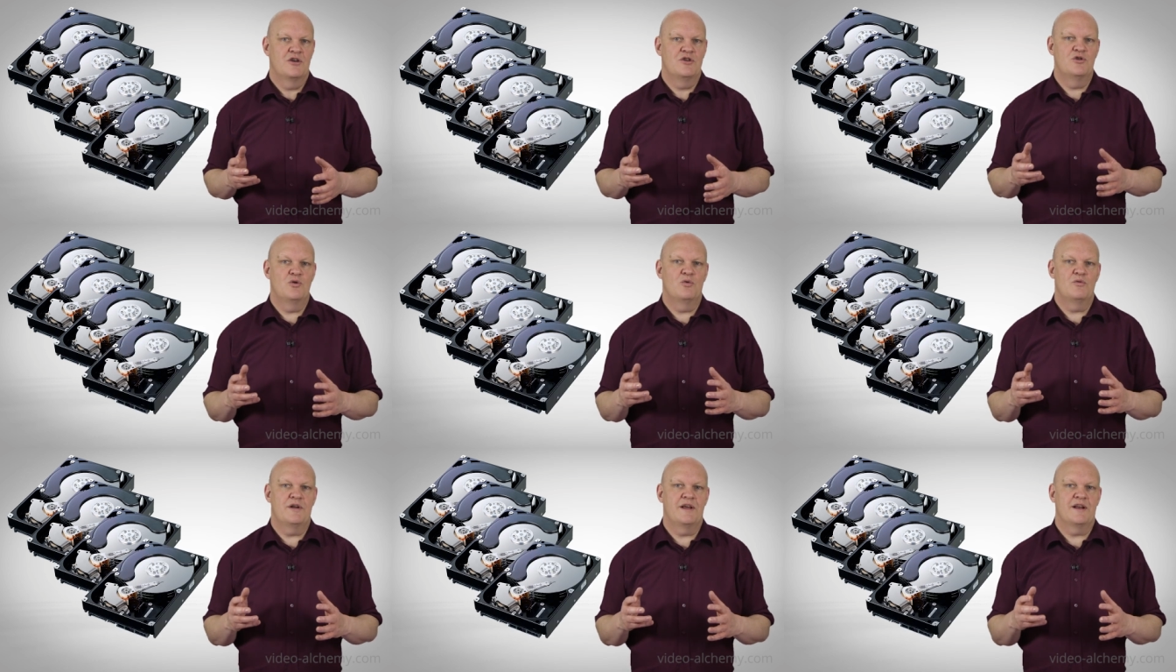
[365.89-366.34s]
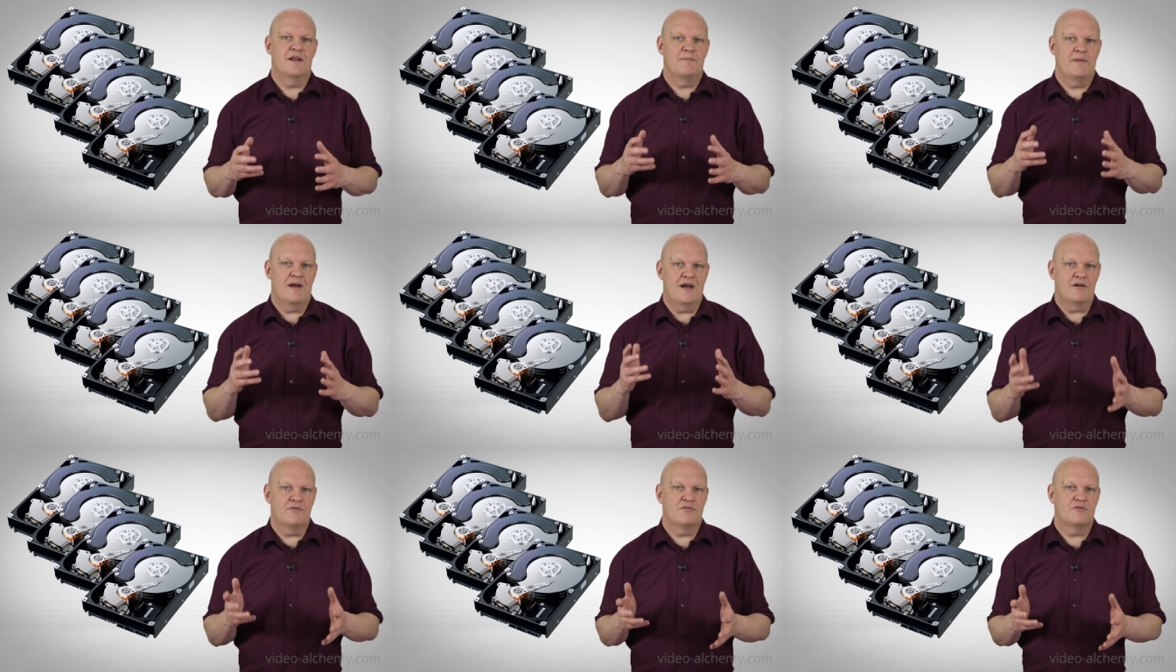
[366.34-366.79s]
You'll need a
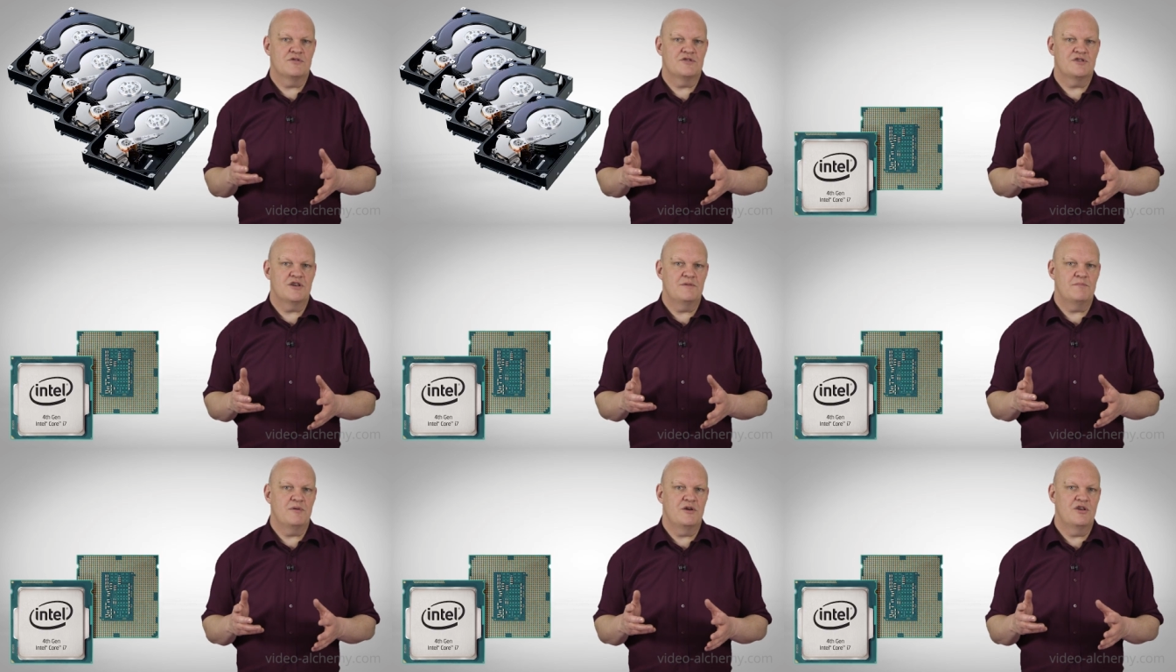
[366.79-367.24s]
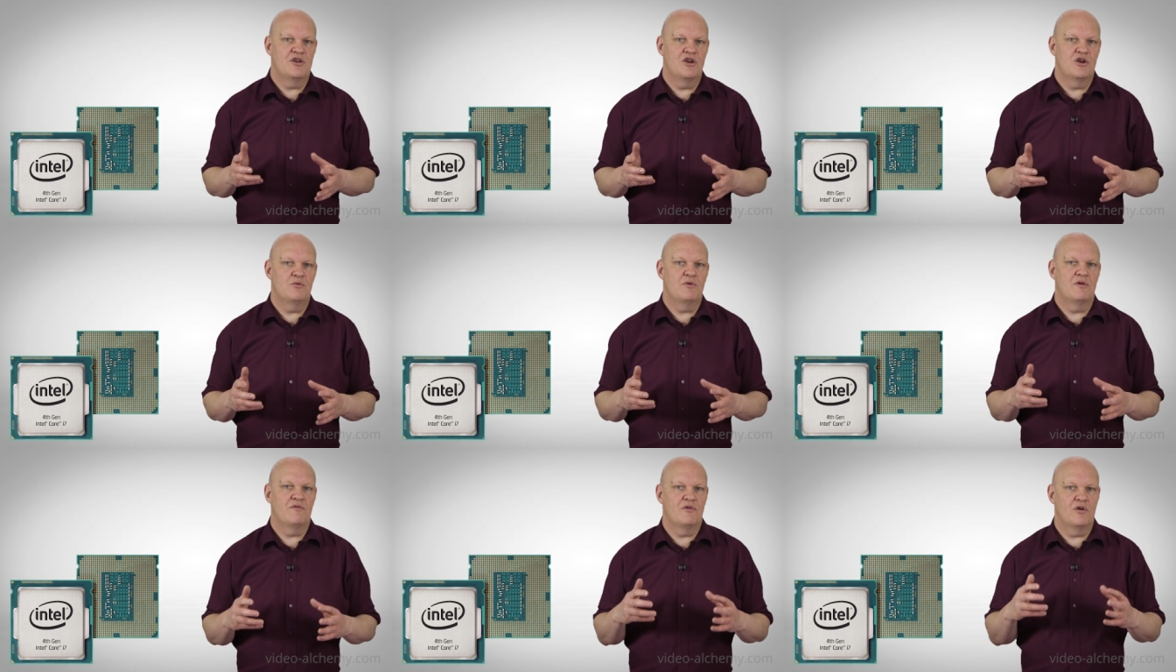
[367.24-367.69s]
powerful
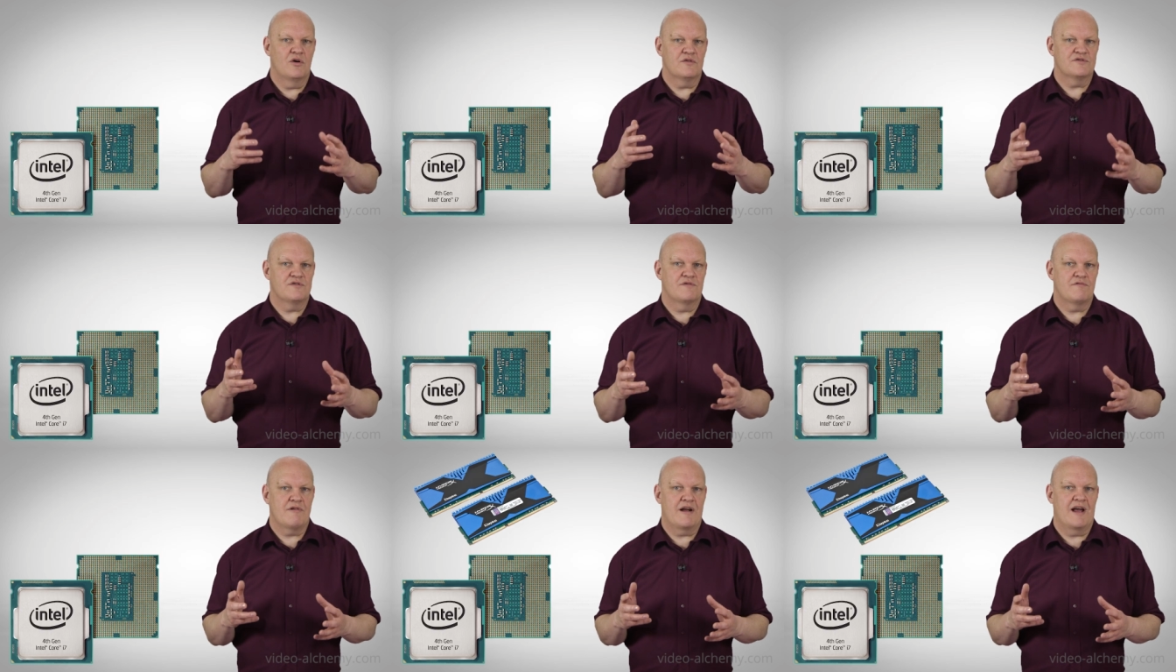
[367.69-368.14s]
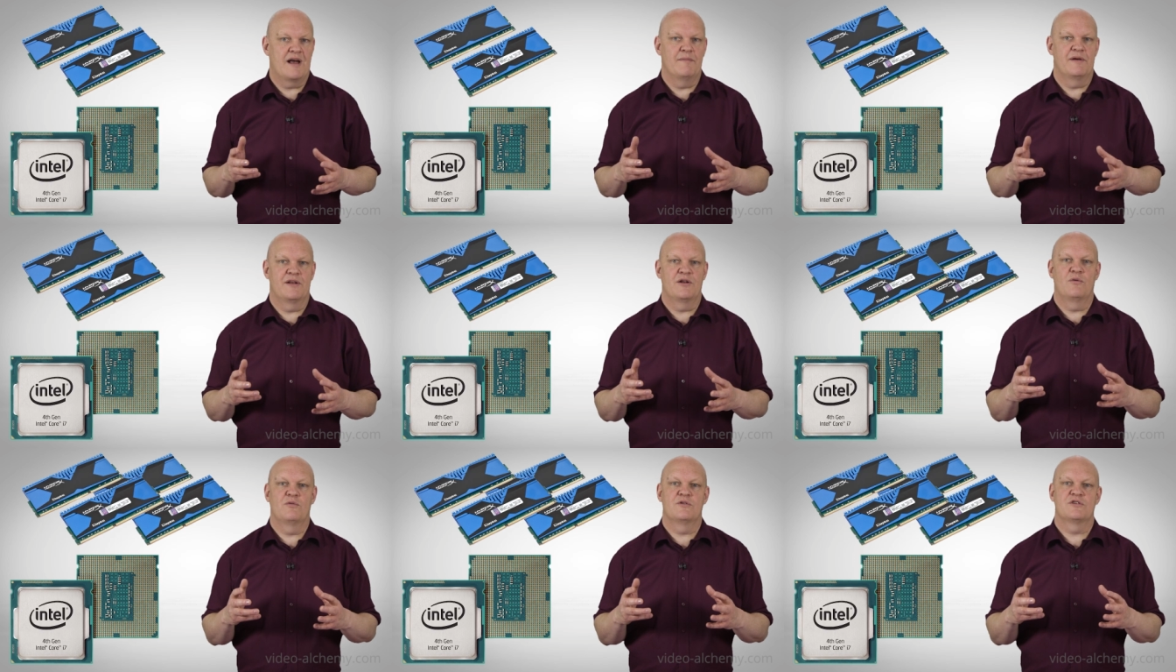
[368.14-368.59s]
CPU with lots of RAM
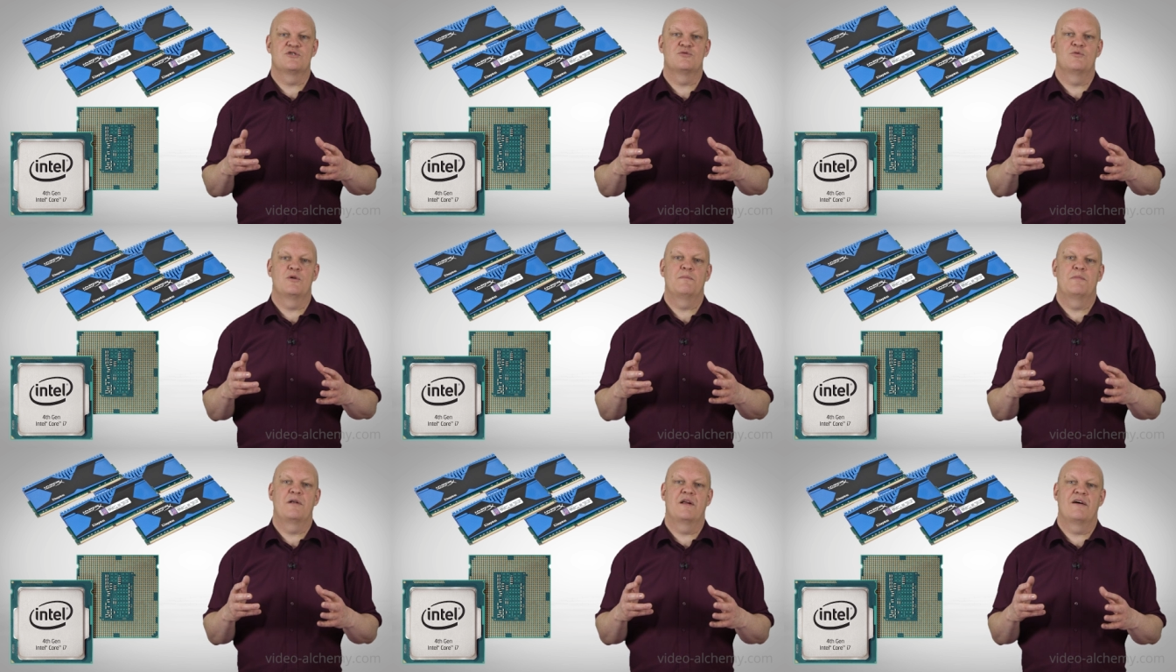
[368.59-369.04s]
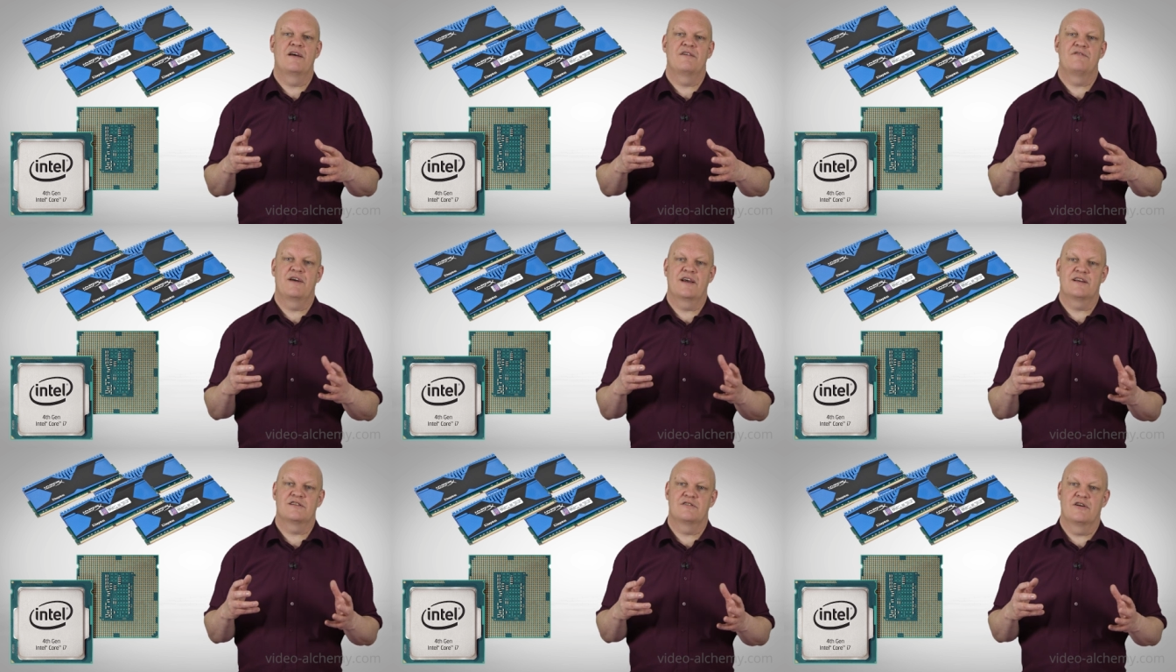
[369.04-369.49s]
in order to apply
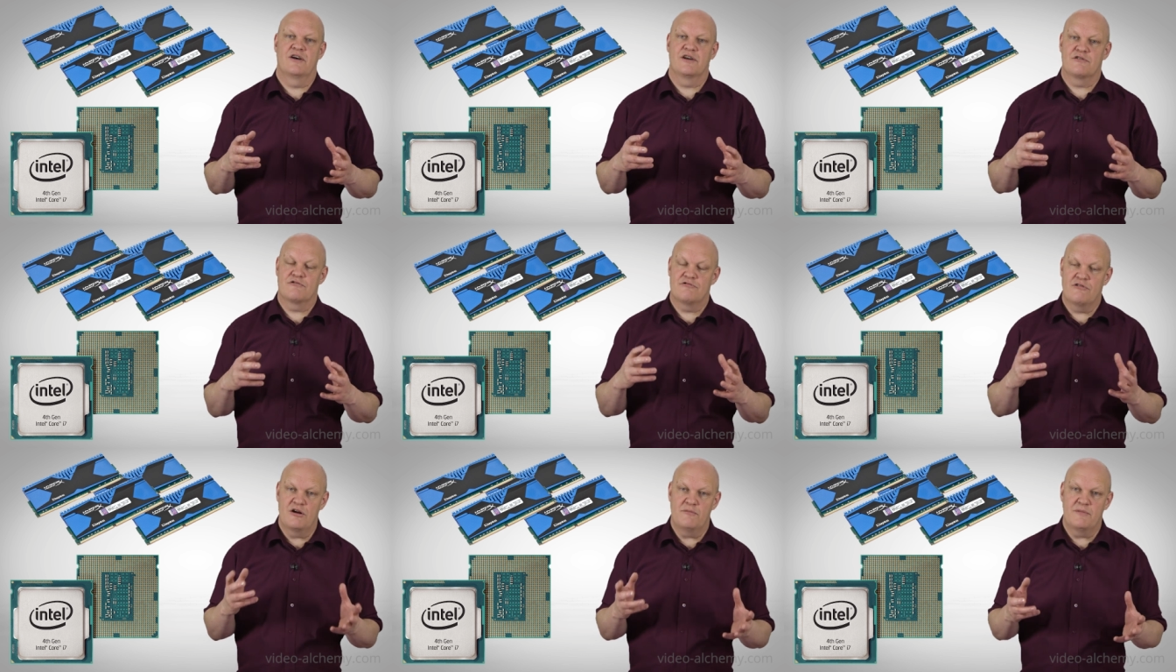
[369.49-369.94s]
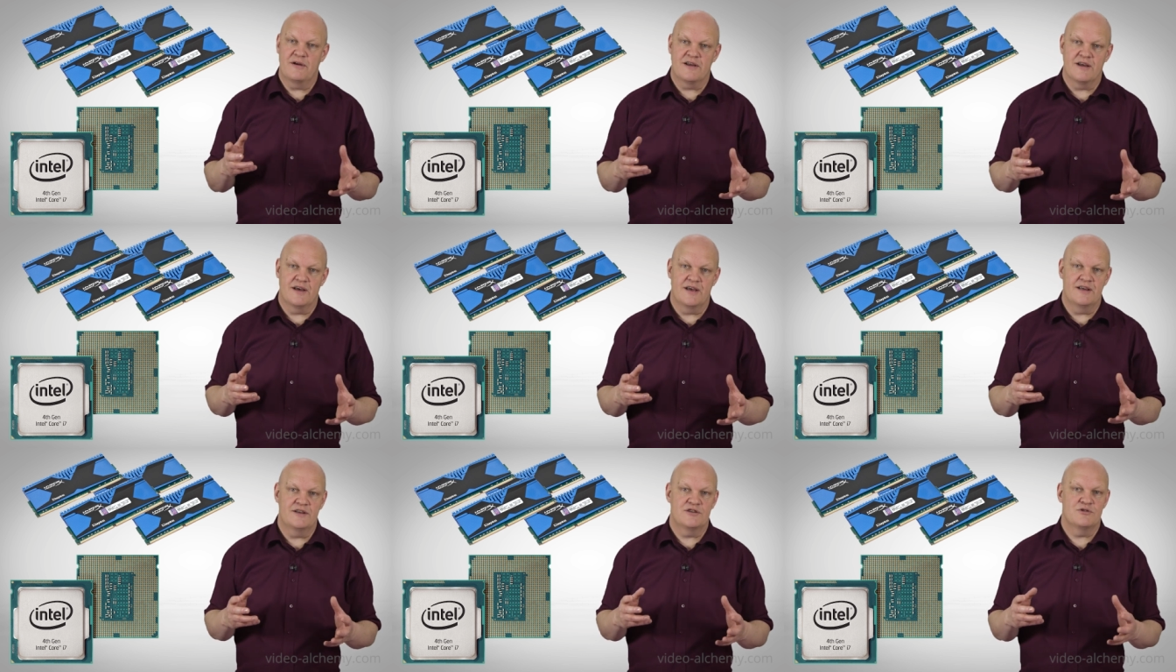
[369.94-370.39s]
effects like chroma
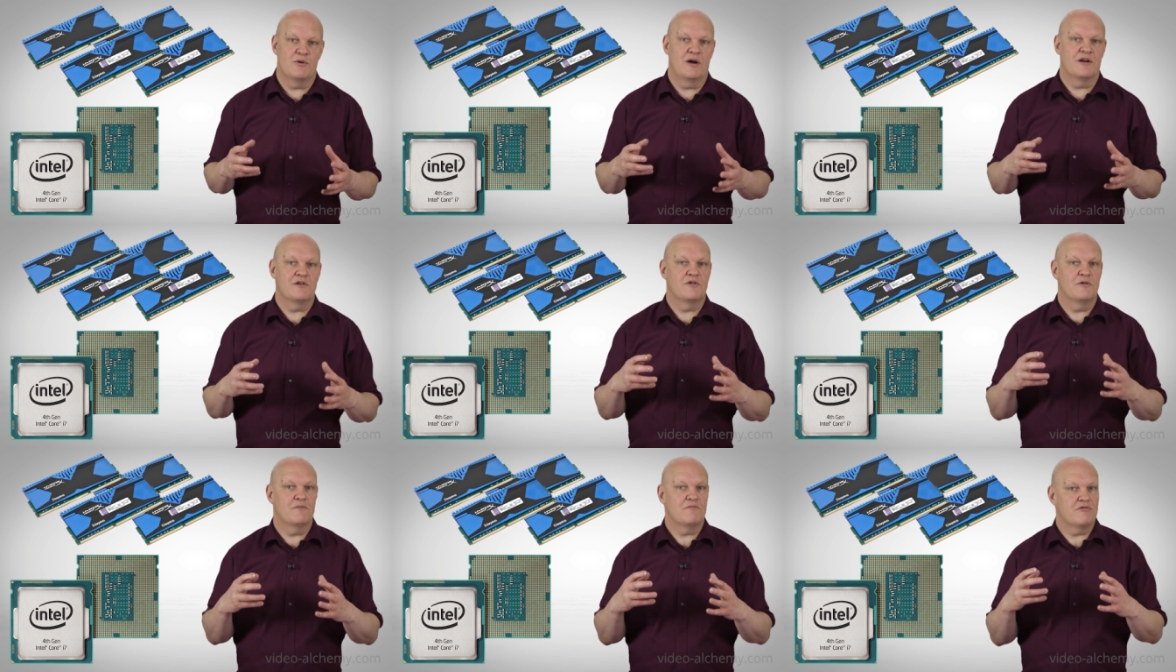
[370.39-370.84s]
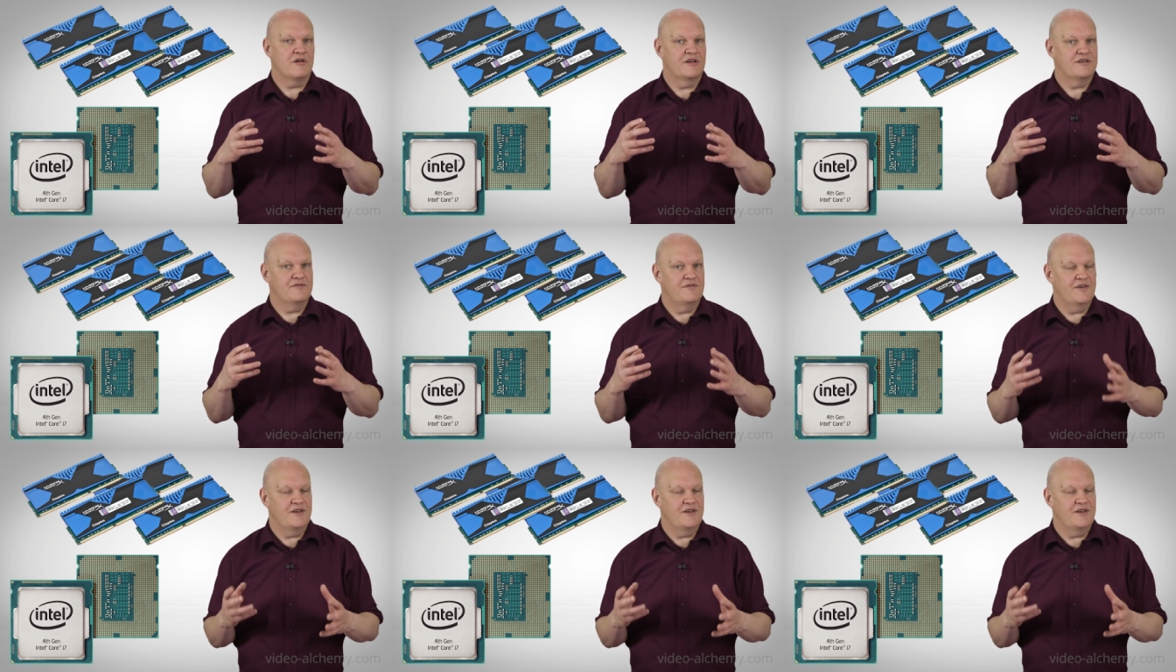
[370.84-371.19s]
key to uncompressed